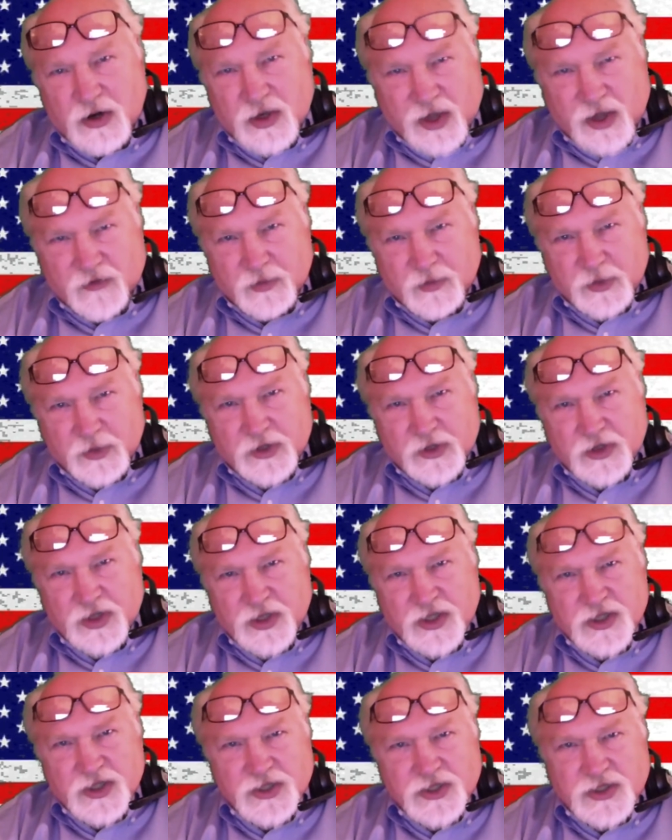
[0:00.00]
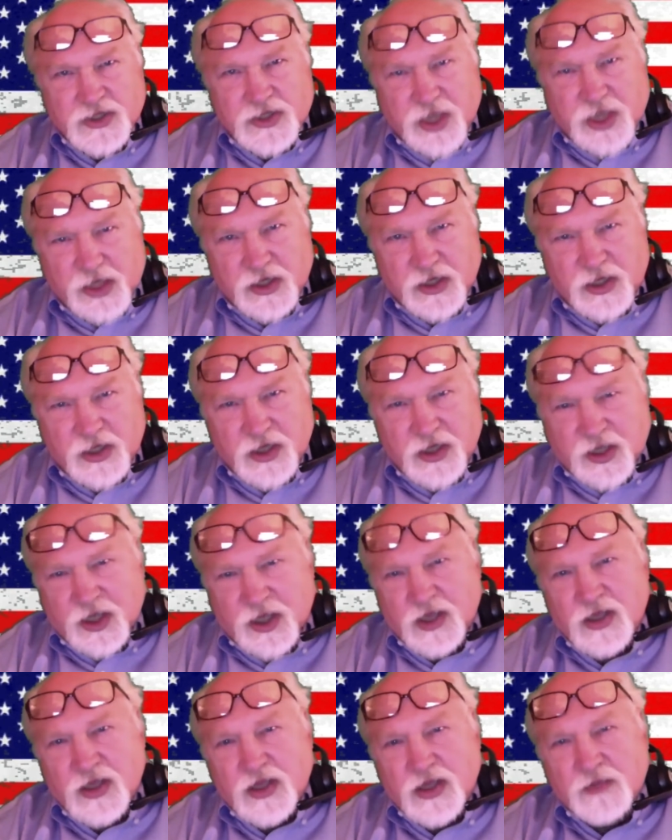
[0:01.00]
government, is technically
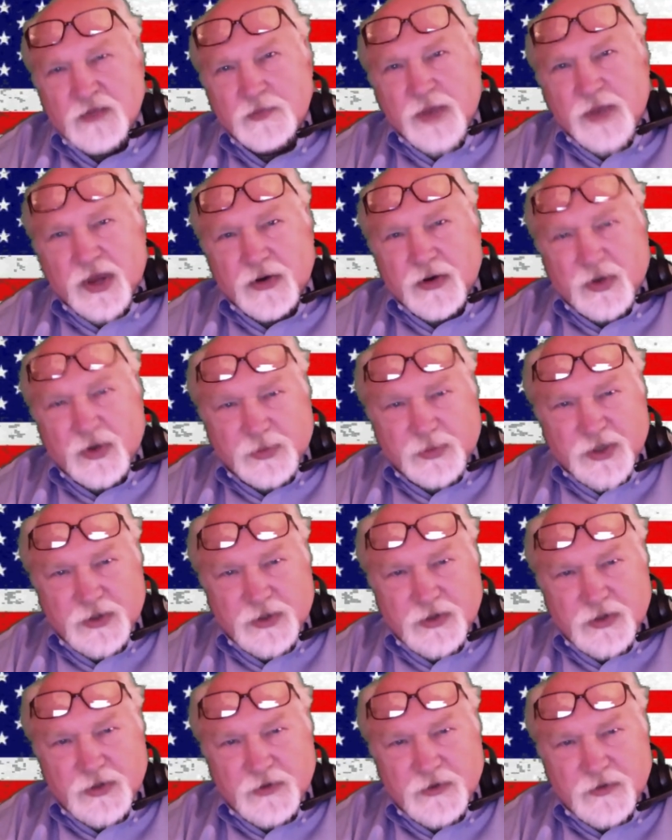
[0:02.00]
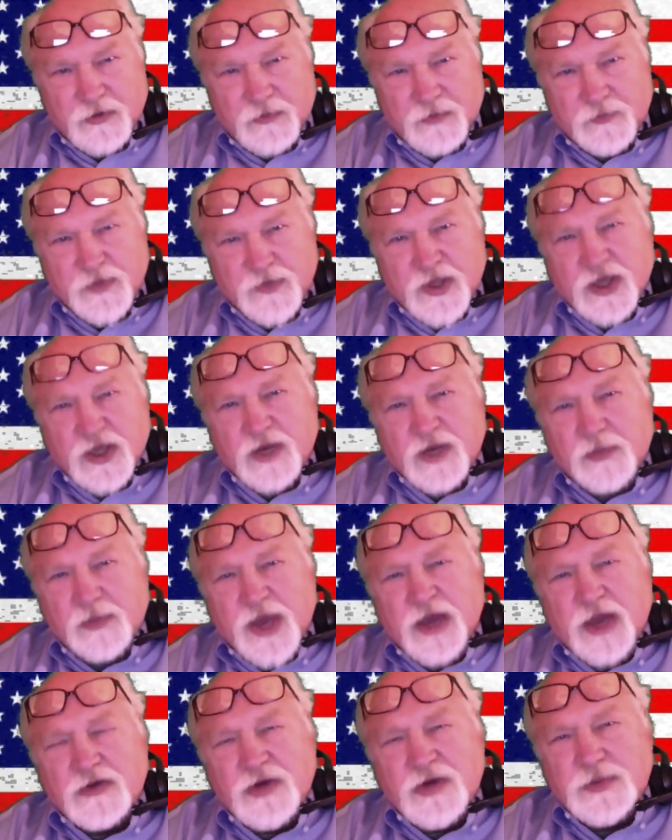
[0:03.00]
bankrupt. In a
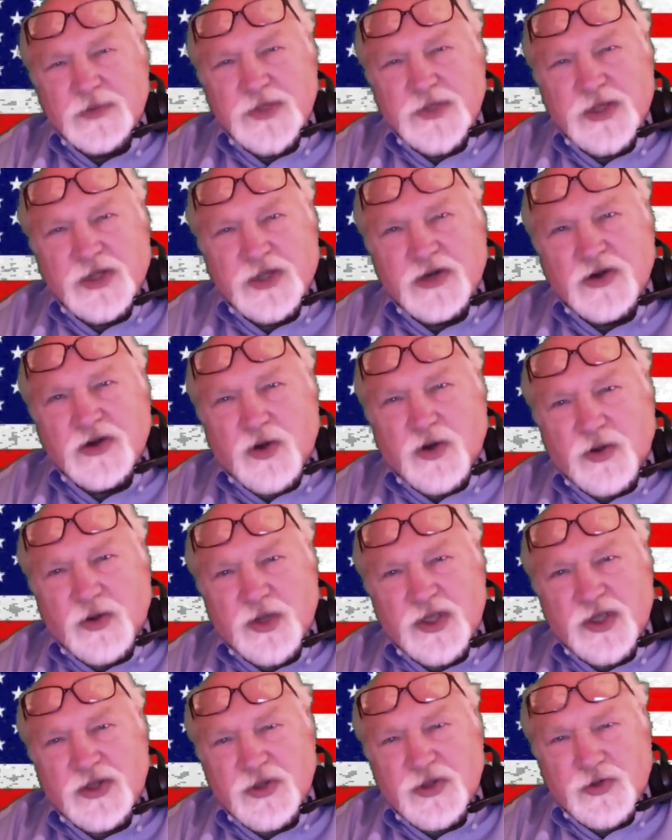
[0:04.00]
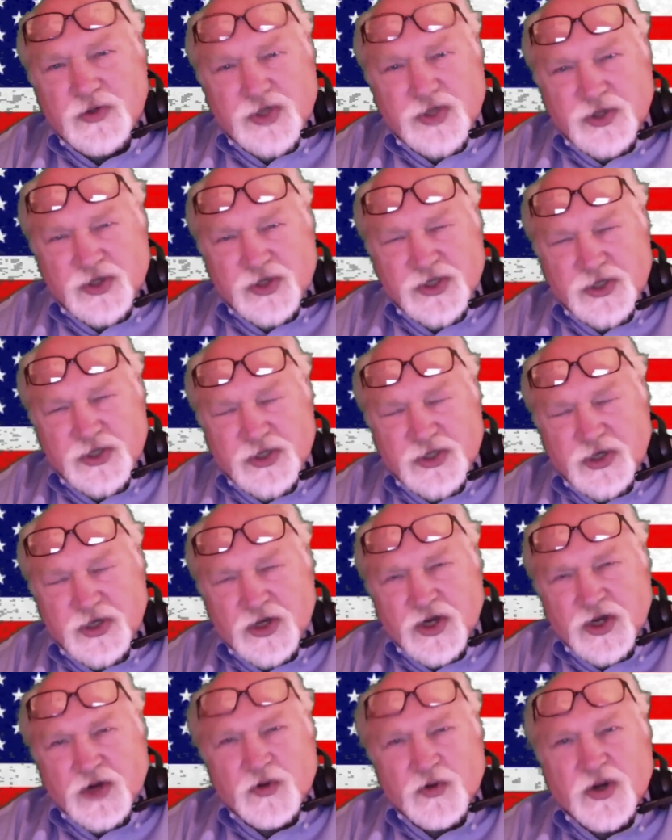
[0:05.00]
bankruptcy, there are only two choices:
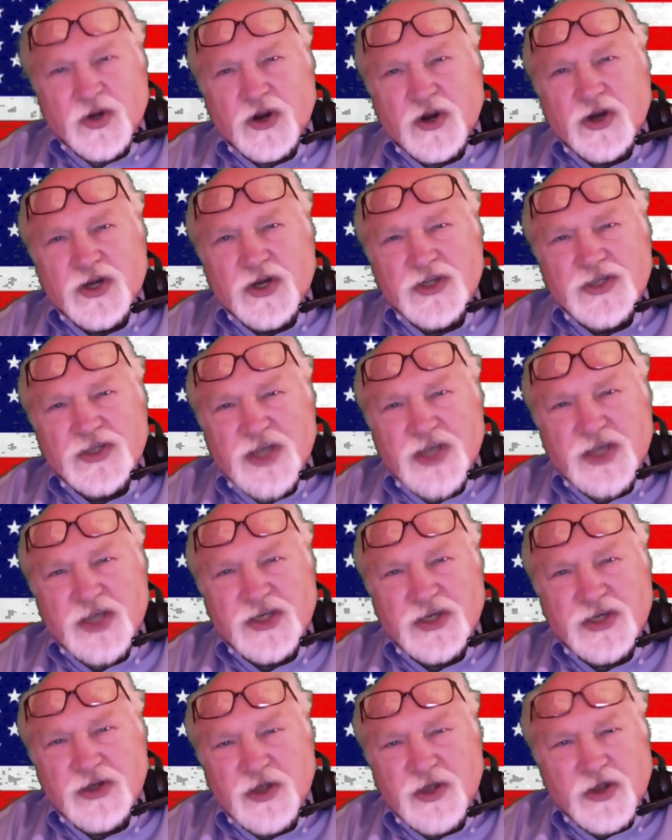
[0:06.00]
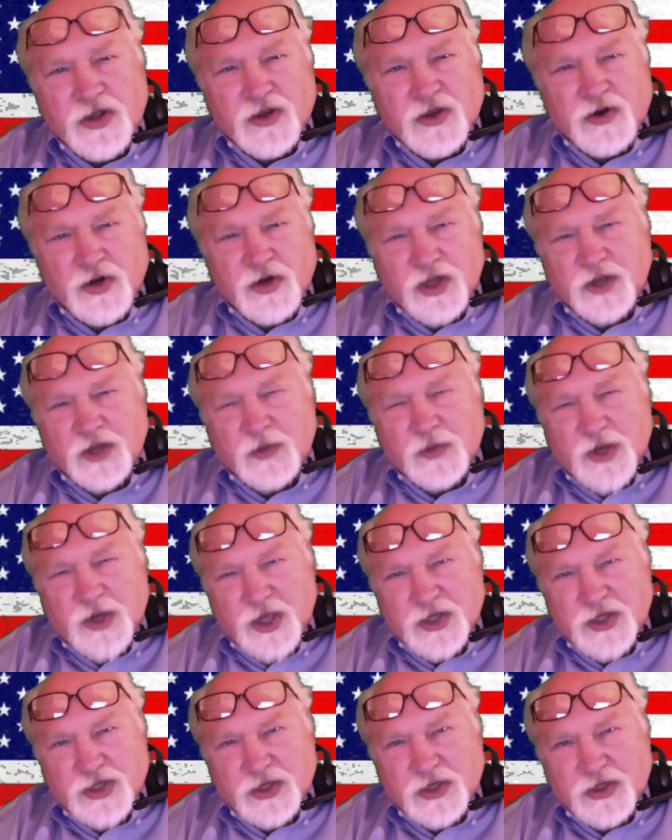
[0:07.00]
reorganization or
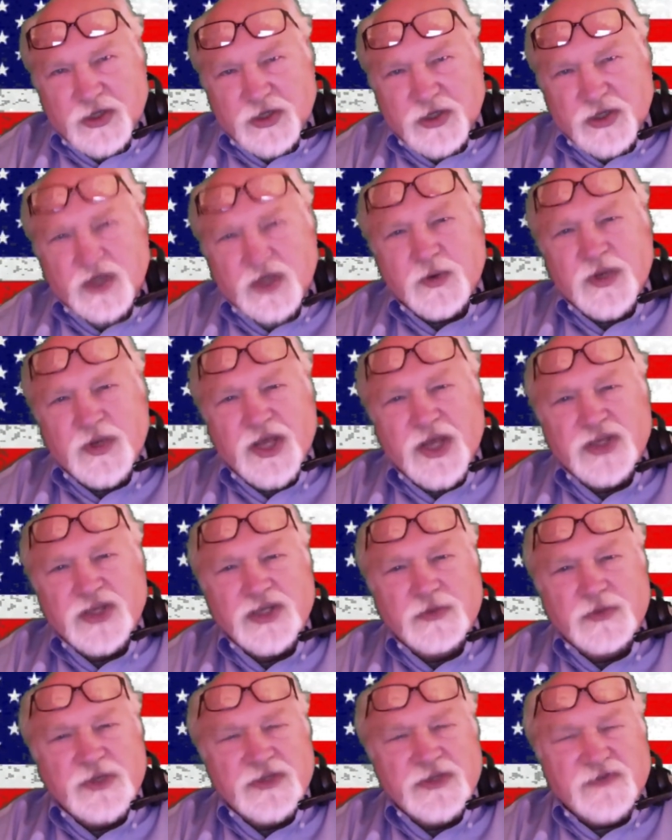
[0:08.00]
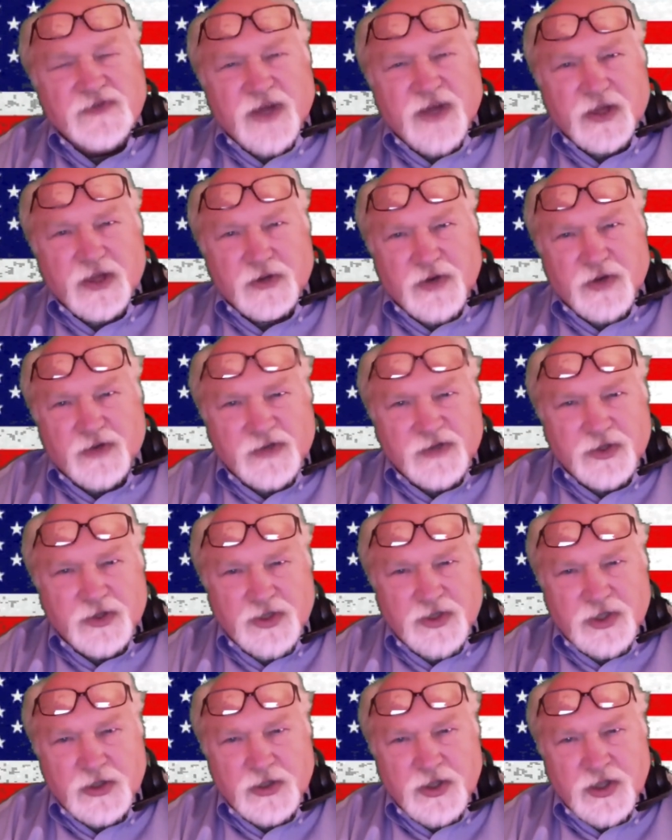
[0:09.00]
liquidation. Liquidation means violent
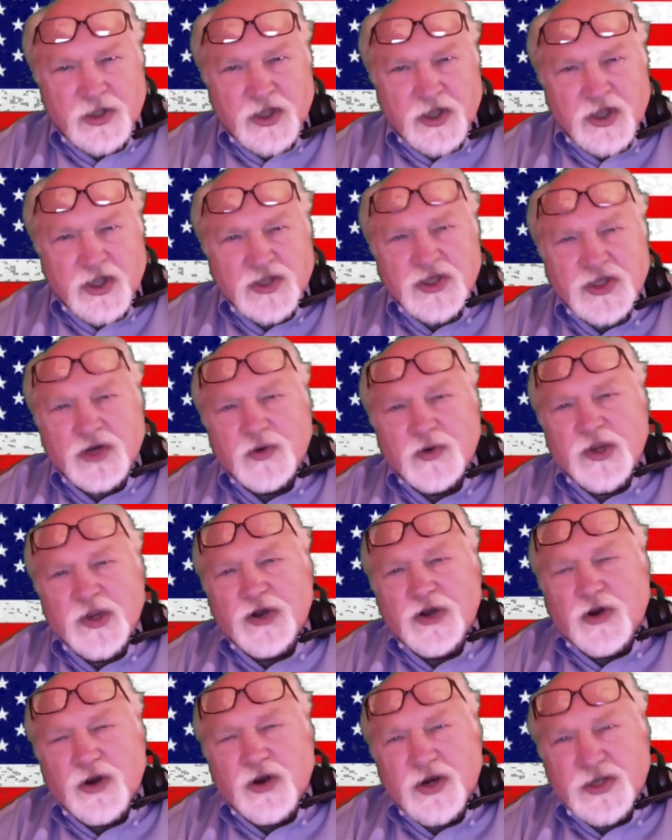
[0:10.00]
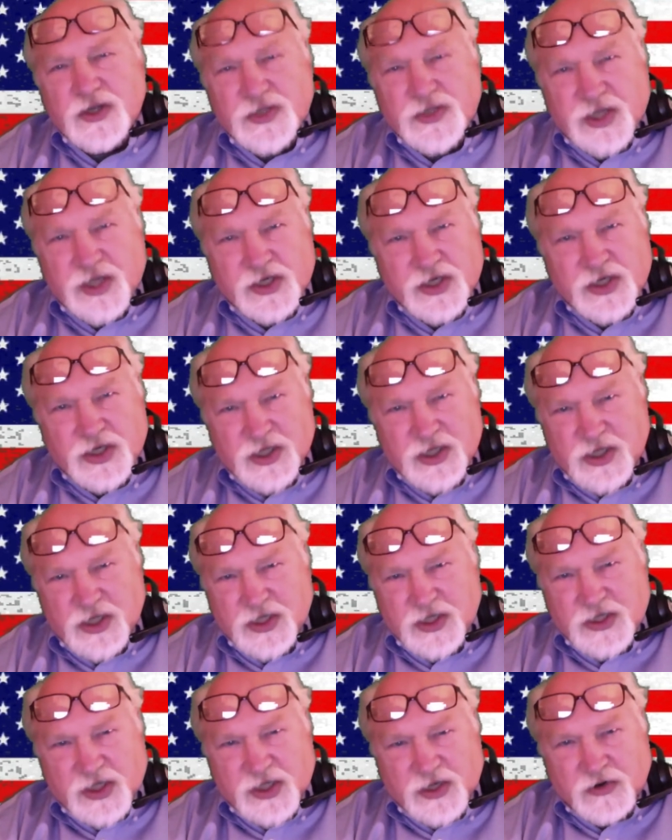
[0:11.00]
revolution, so reorganization
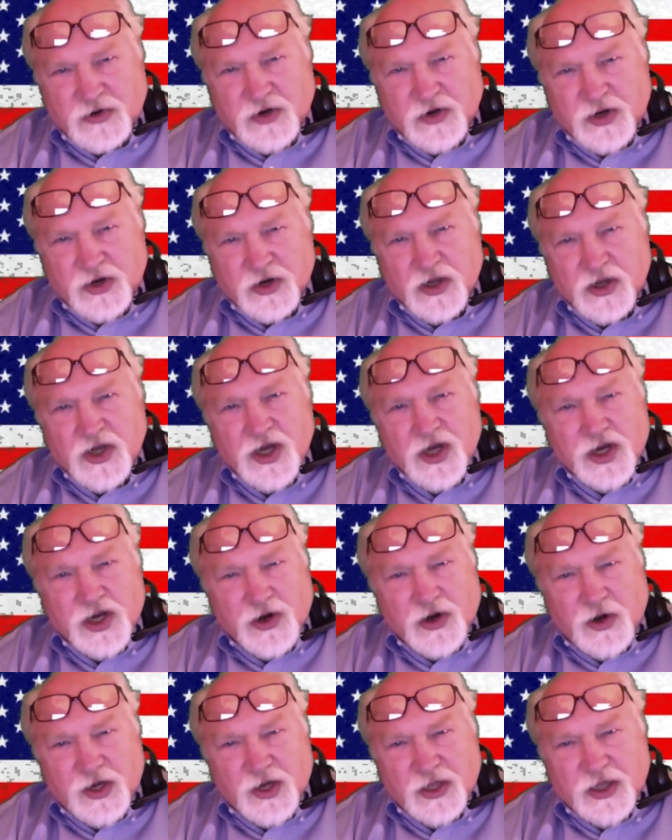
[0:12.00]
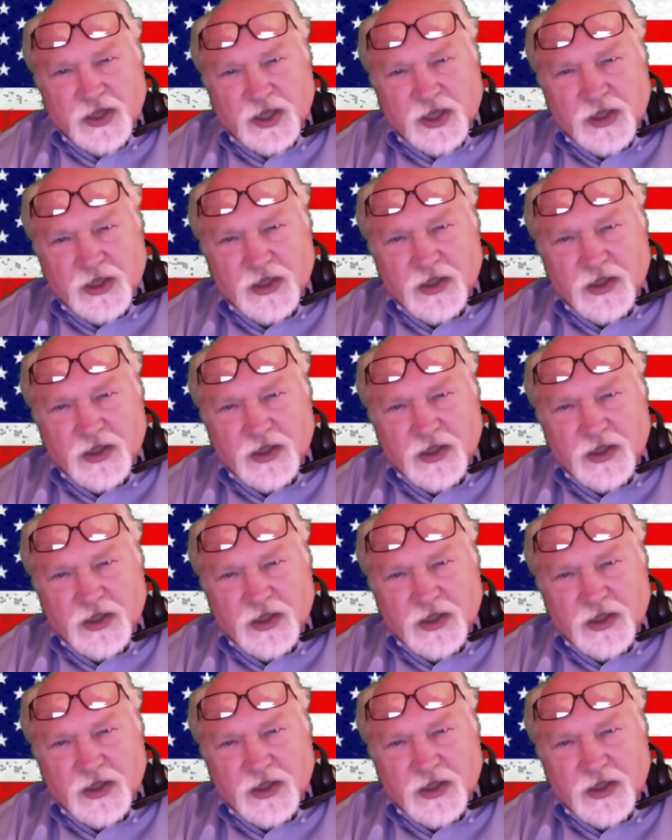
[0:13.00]
is in order. Accordingly,